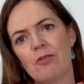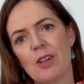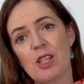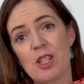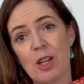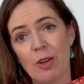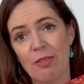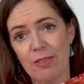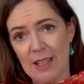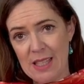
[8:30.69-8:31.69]
French Terry
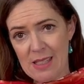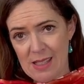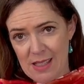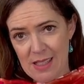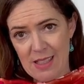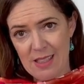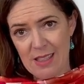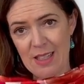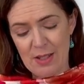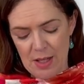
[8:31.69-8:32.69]
Fleece
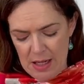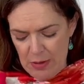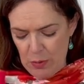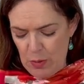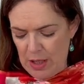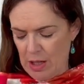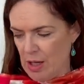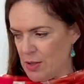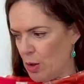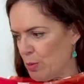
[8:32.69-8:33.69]
is another really
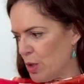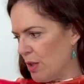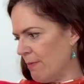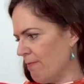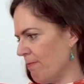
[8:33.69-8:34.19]
nice option.